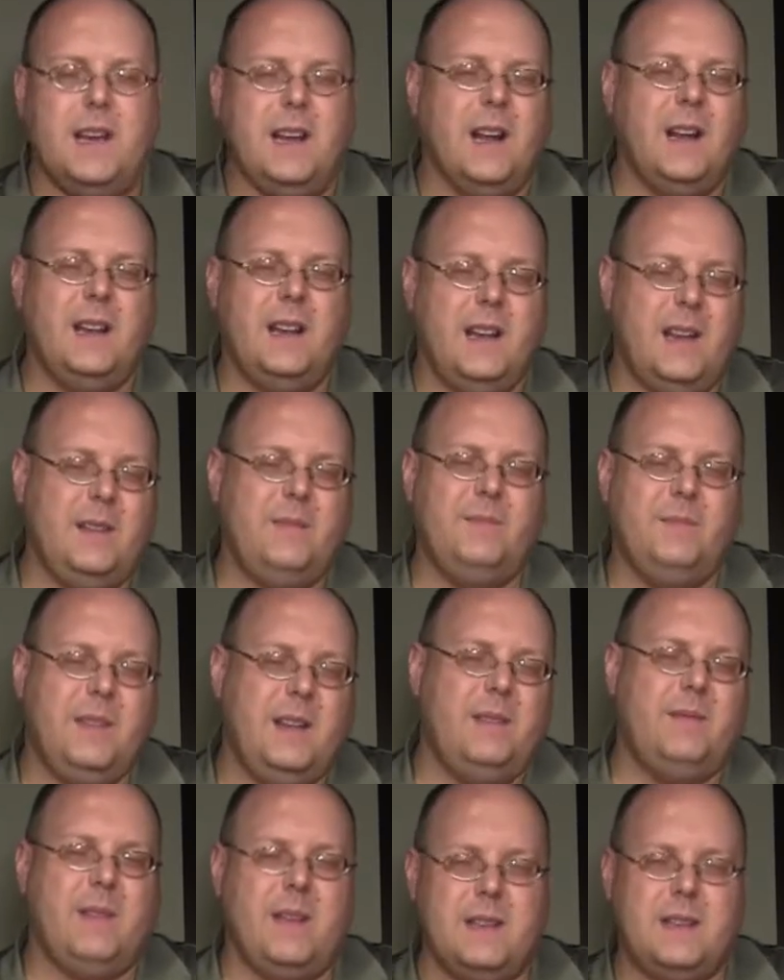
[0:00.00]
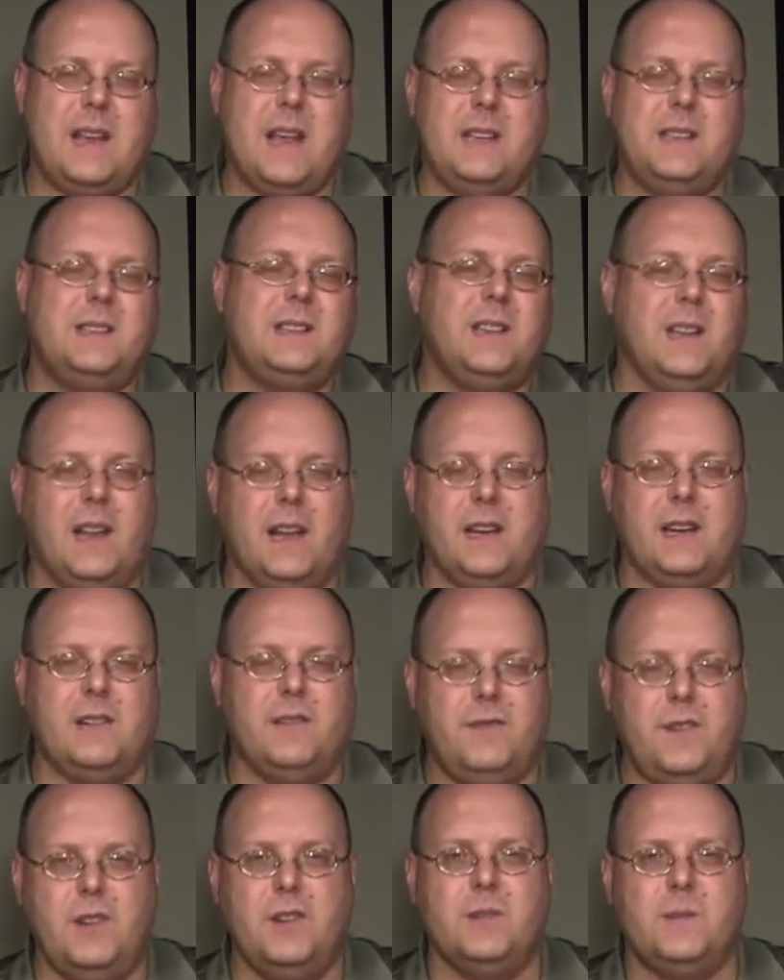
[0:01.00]
it, it, it, it tends to like
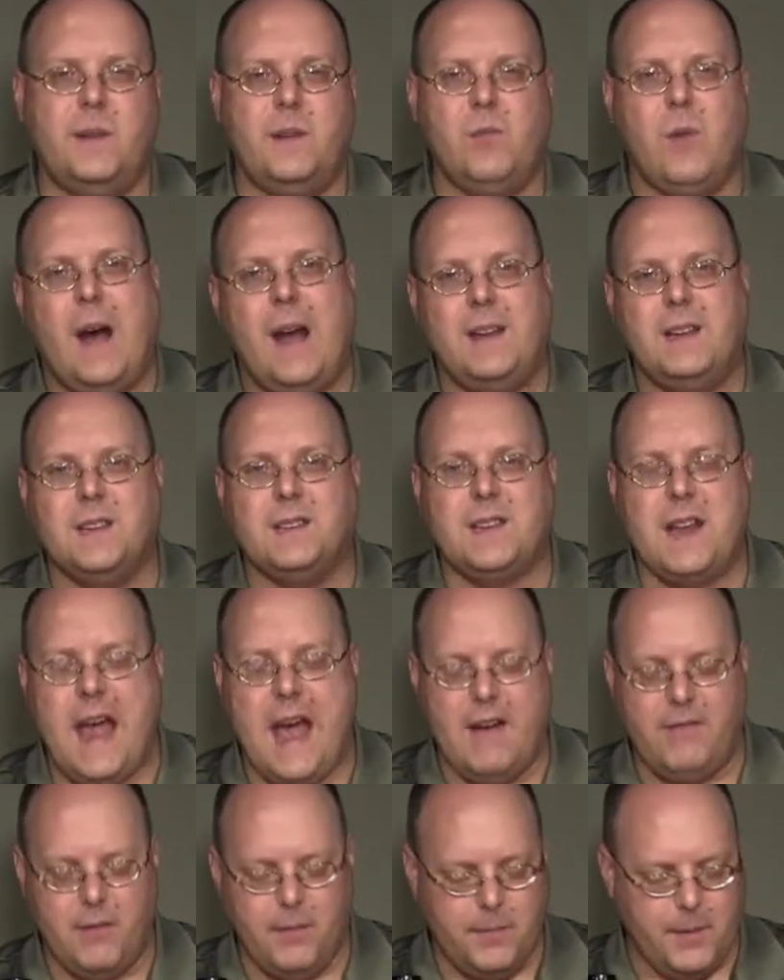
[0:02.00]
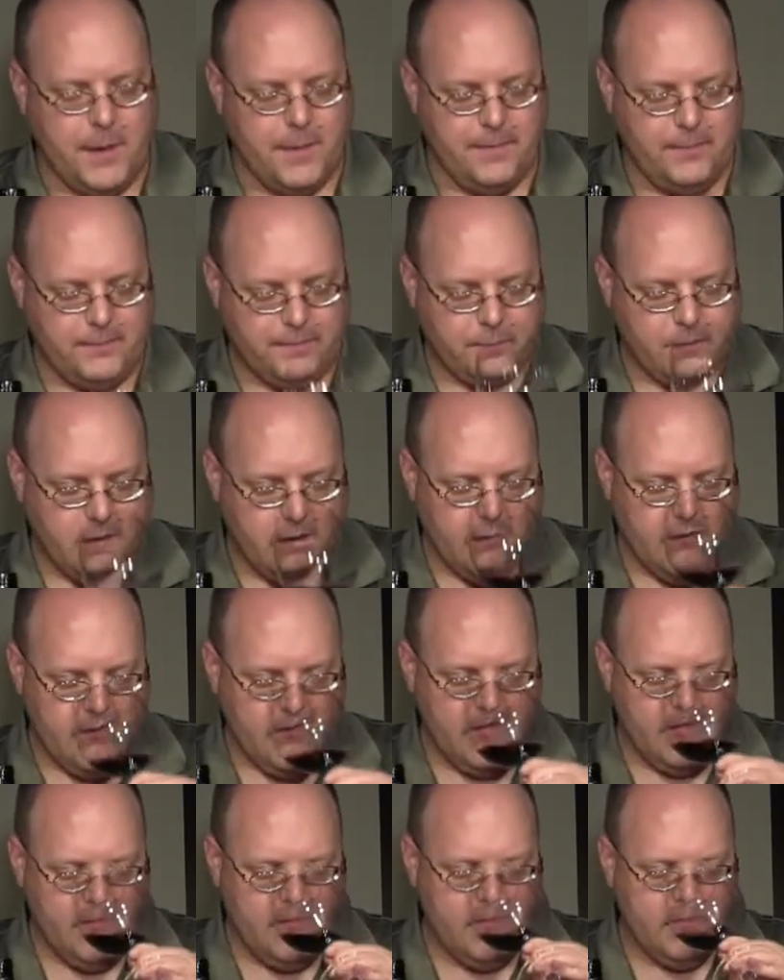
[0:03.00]
confuse me why it doesn't have it. But
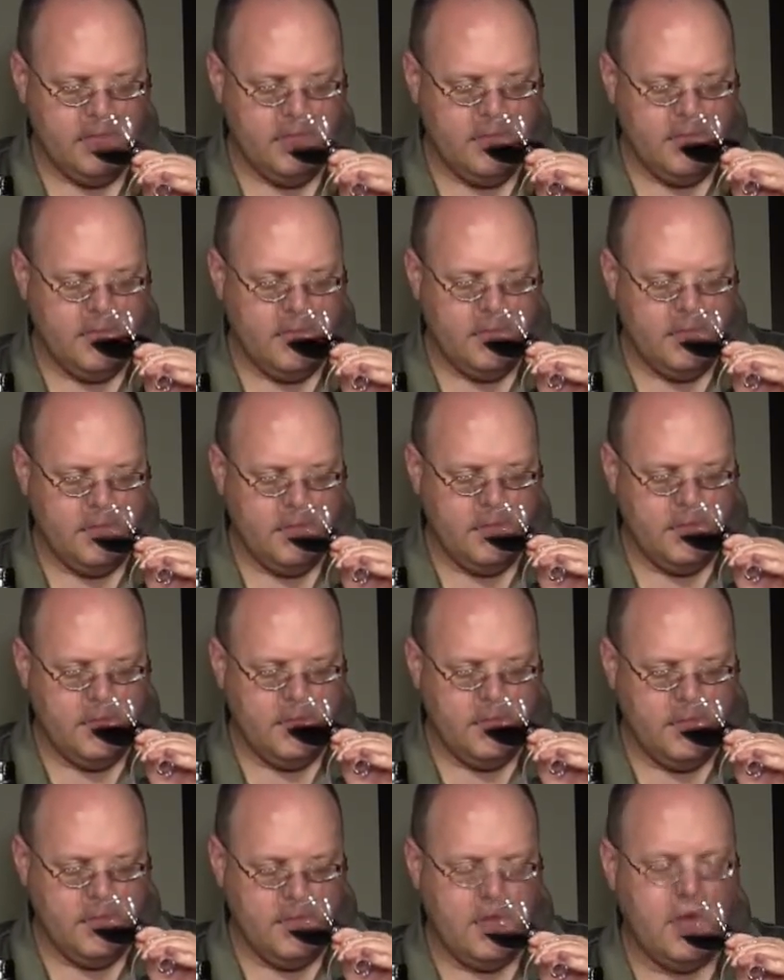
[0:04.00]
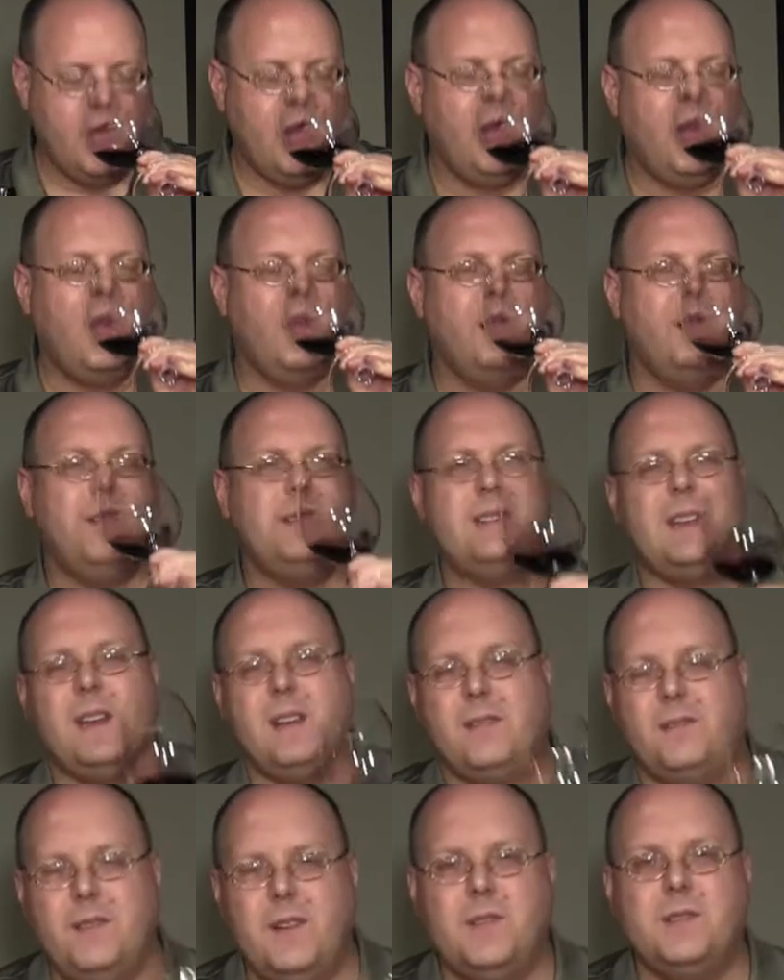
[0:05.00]
I want to say
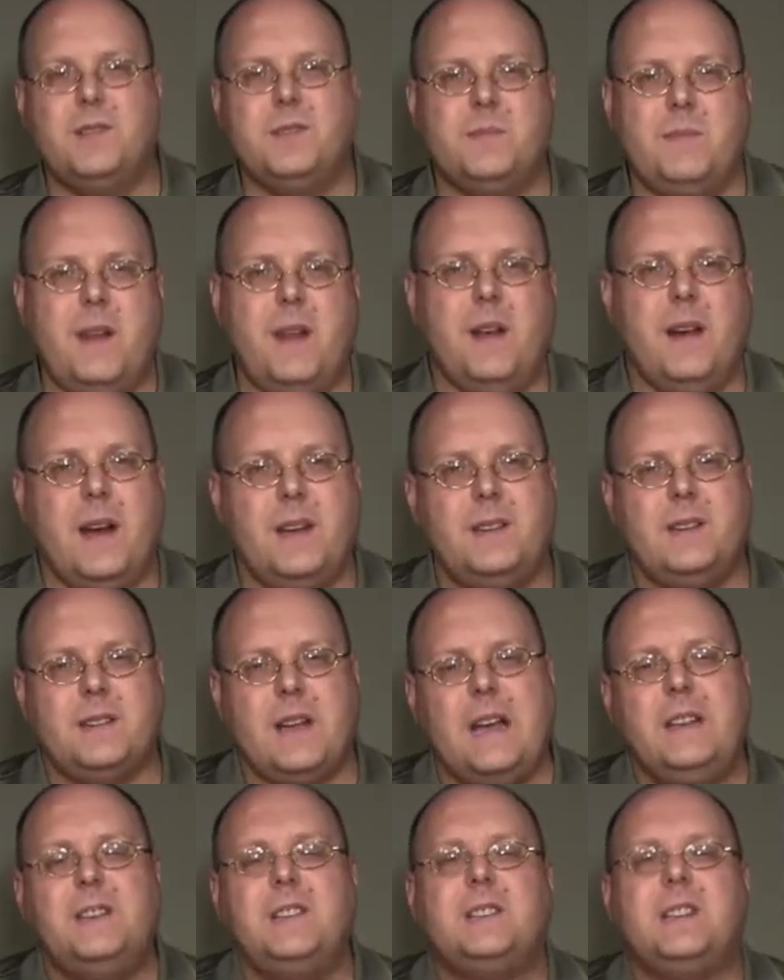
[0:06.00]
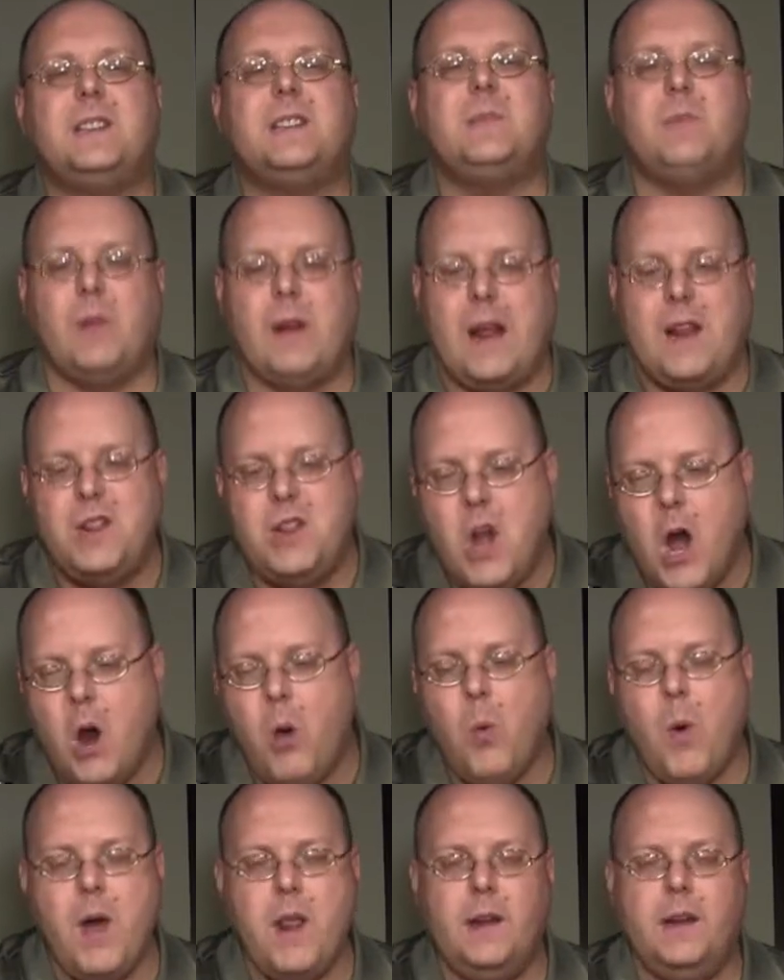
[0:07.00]
confuses me. I just I just when I
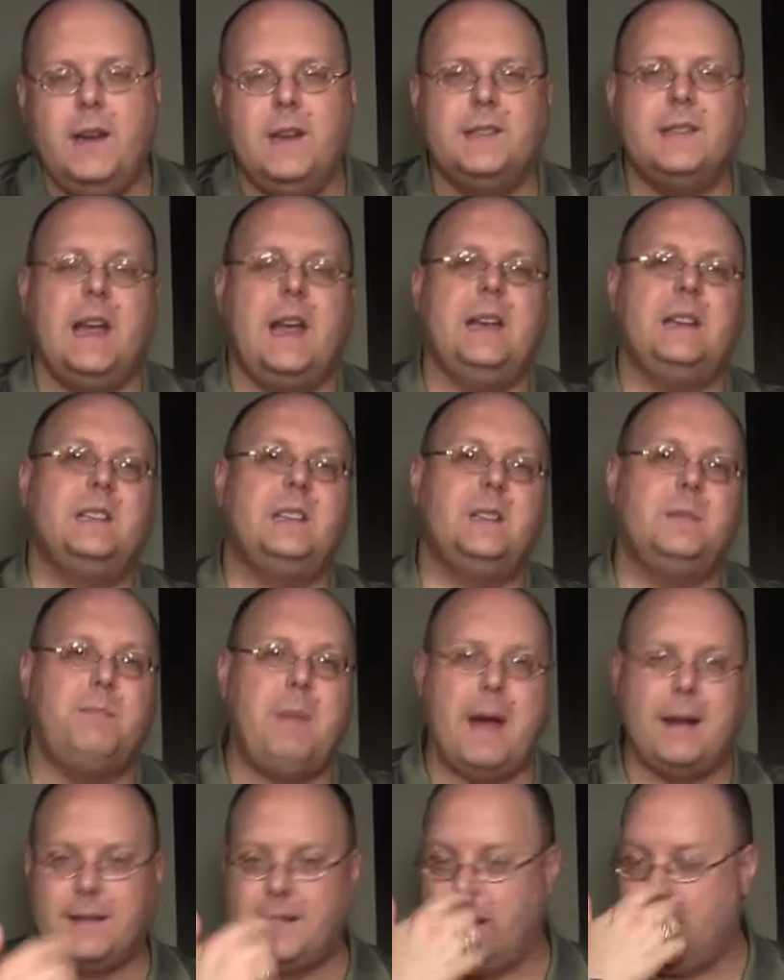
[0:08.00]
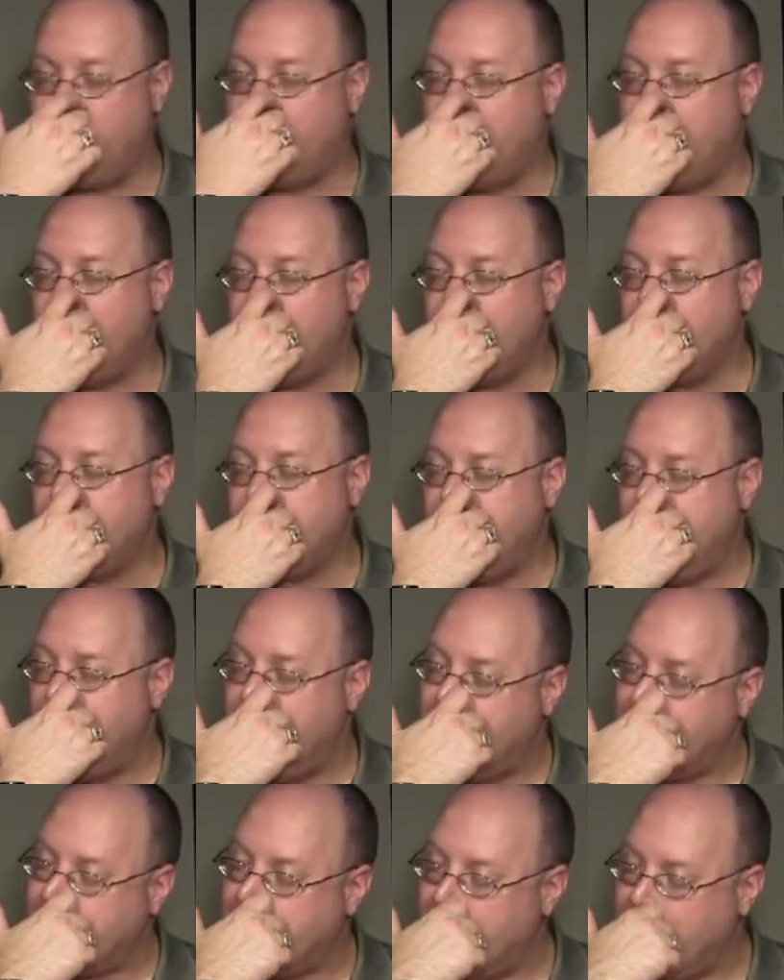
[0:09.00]
know what it is, I expect it. When I don't get
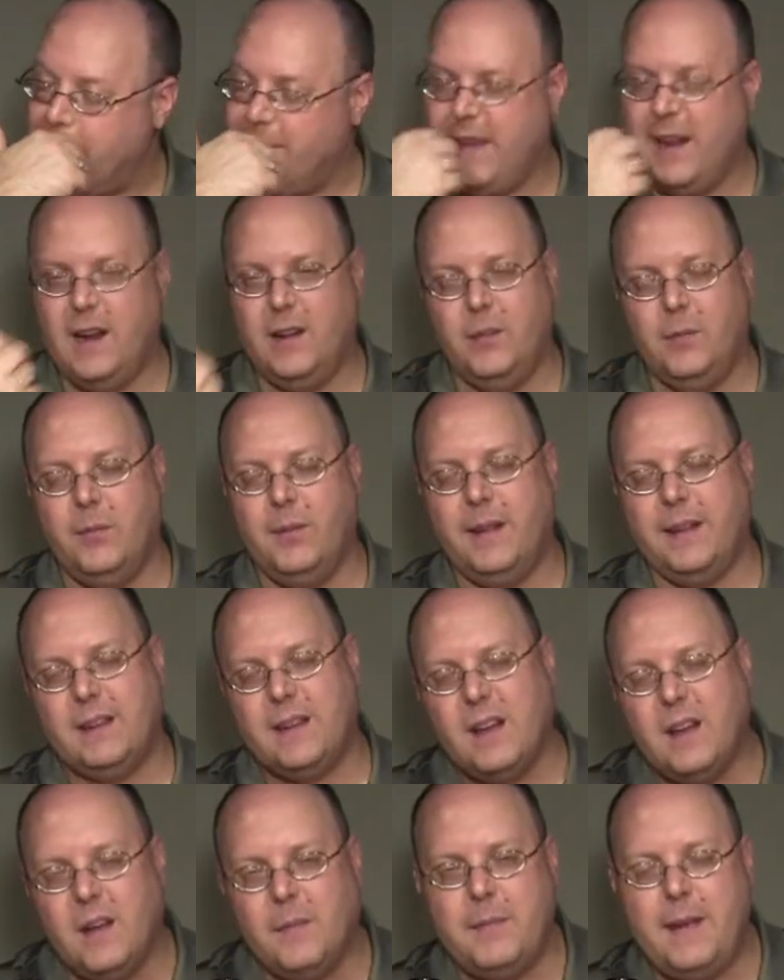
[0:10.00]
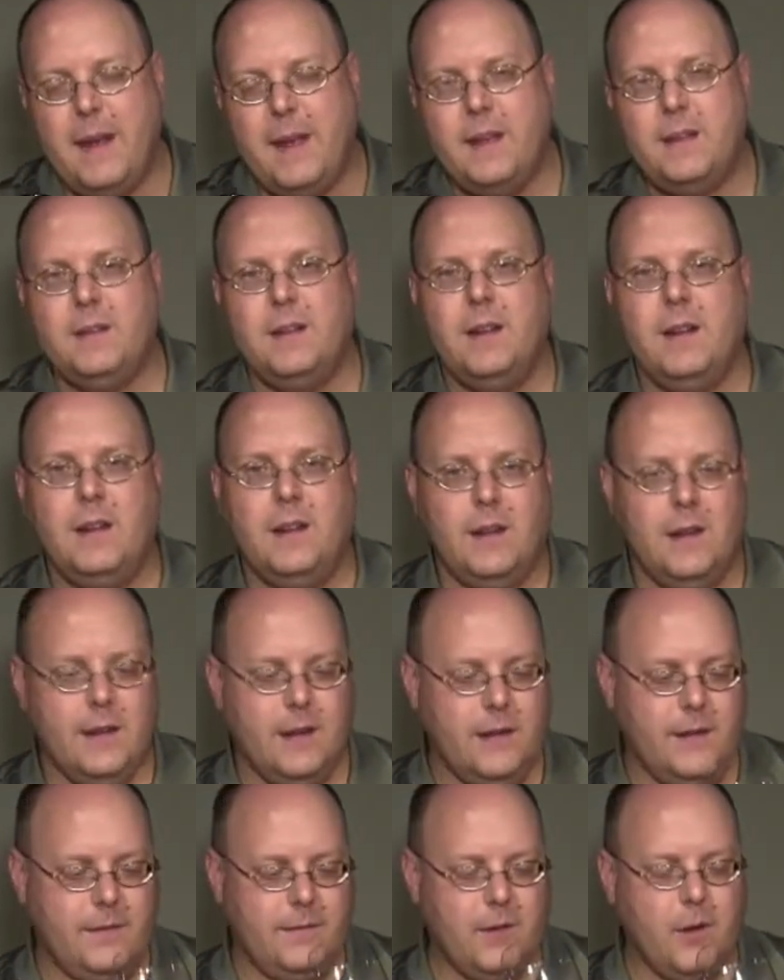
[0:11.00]
it, I kind of get a little like, oh man,
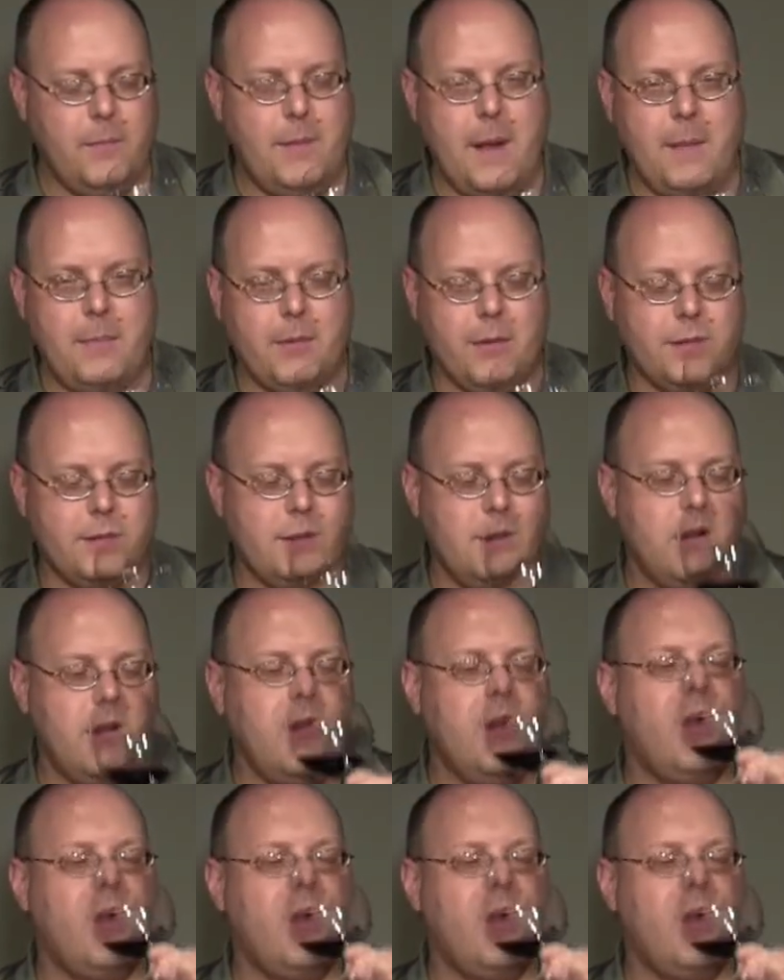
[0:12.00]
no peppers.